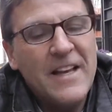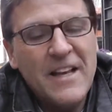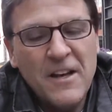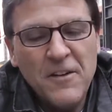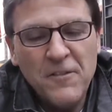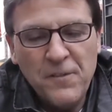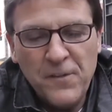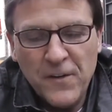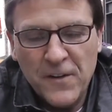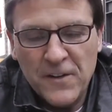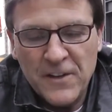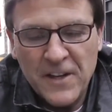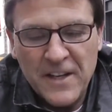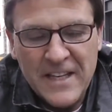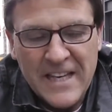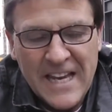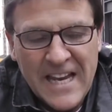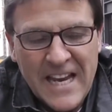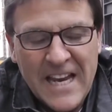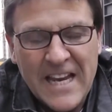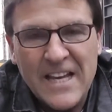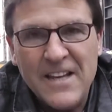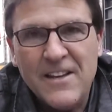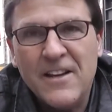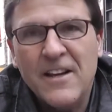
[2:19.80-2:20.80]
didn't feel the
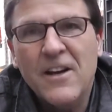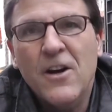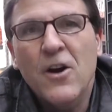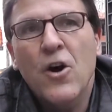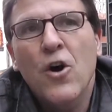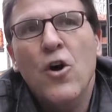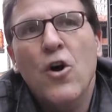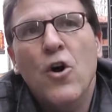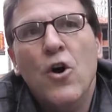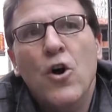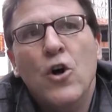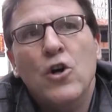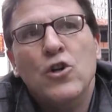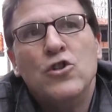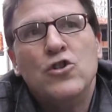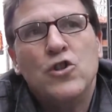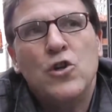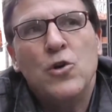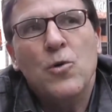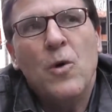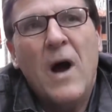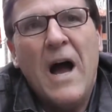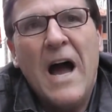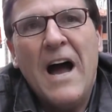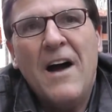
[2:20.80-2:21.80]
need
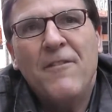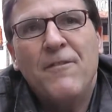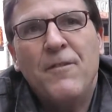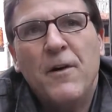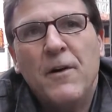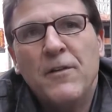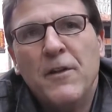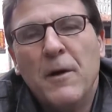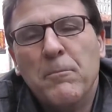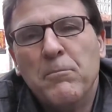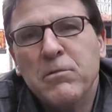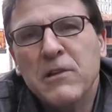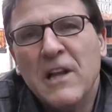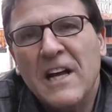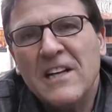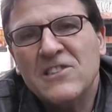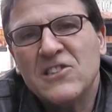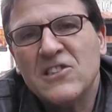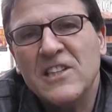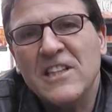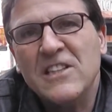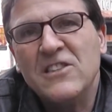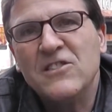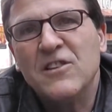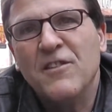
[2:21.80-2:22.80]
to have the
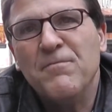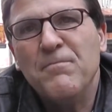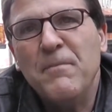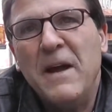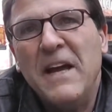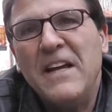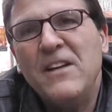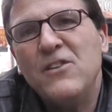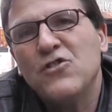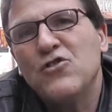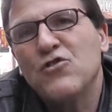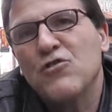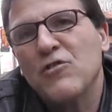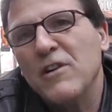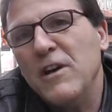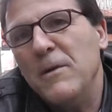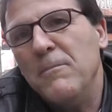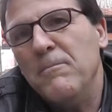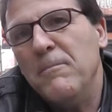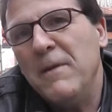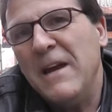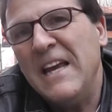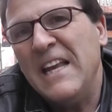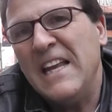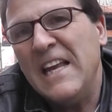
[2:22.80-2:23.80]
blessings of
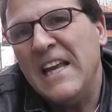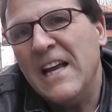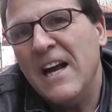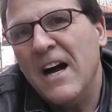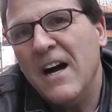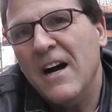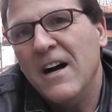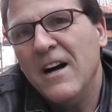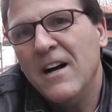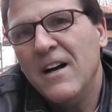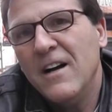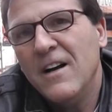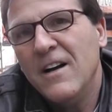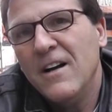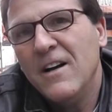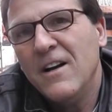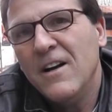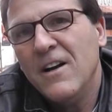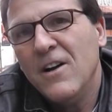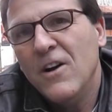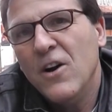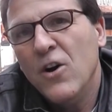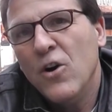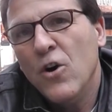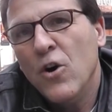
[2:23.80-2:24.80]
mainstream media
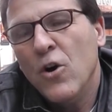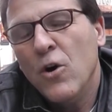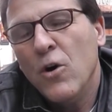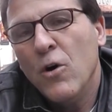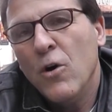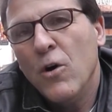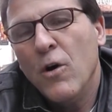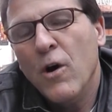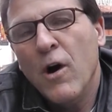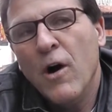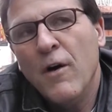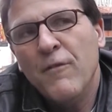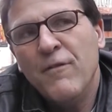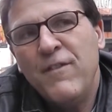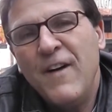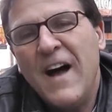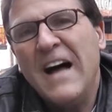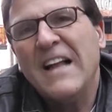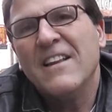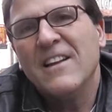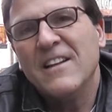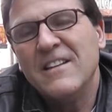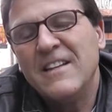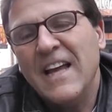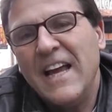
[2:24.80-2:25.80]

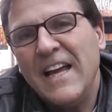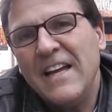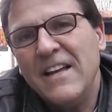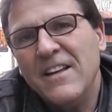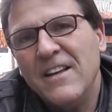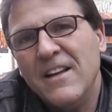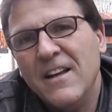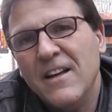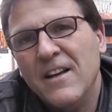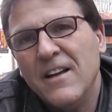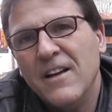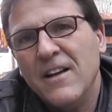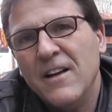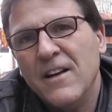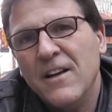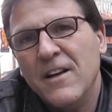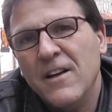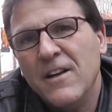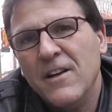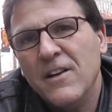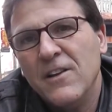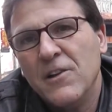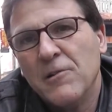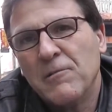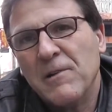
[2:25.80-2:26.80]
validate
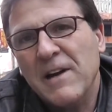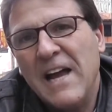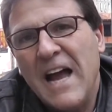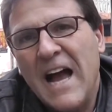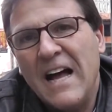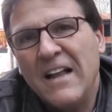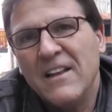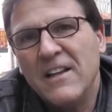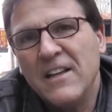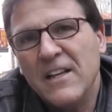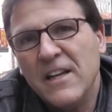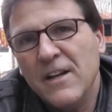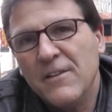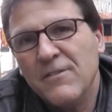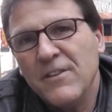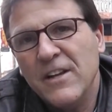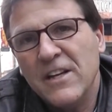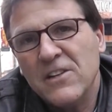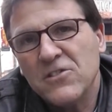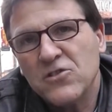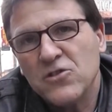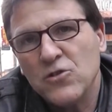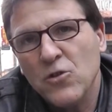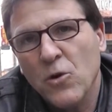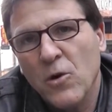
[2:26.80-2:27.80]
the reality of
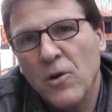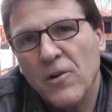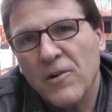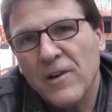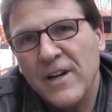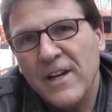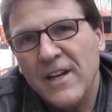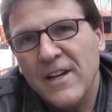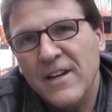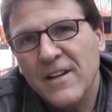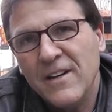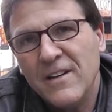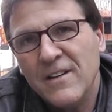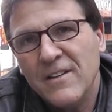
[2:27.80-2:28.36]
their story.